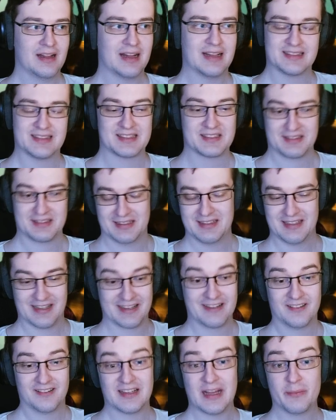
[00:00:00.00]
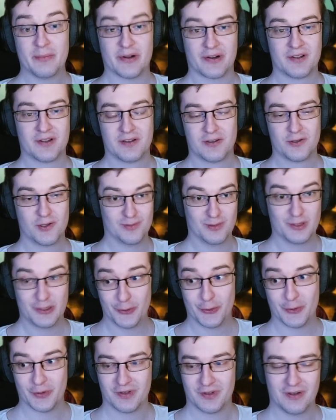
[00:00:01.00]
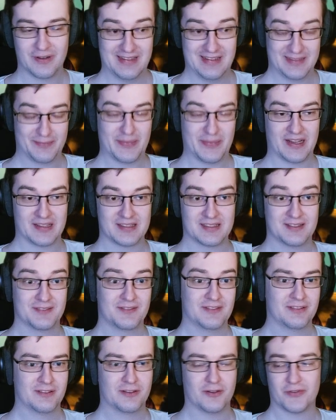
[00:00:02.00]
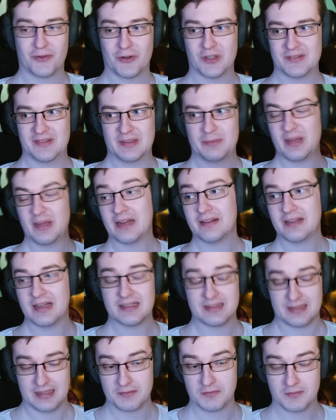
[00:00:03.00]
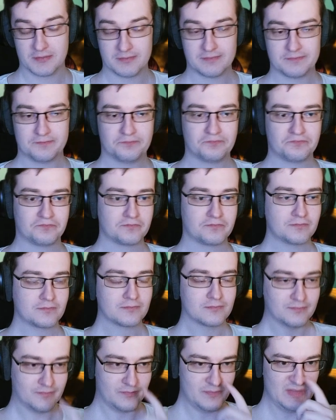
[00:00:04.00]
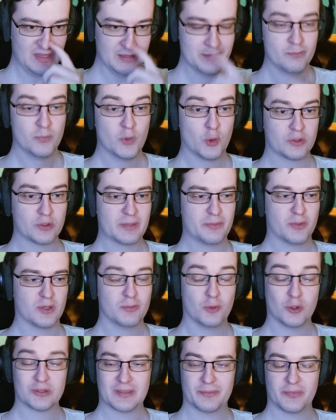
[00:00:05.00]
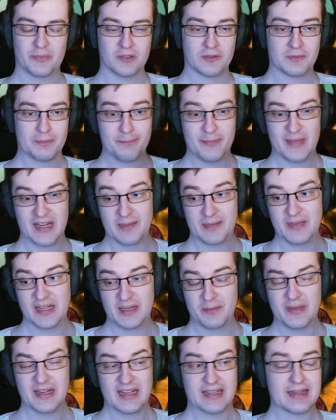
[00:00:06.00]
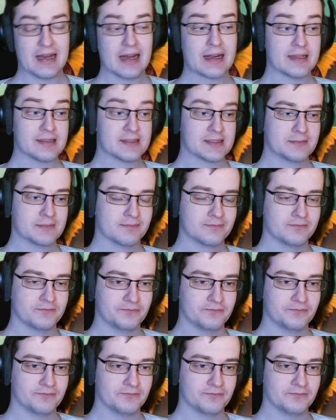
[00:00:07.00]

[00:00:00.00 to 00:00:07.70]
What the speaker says: That's real number you will do on these specs, of course with Bloodlust and many targets.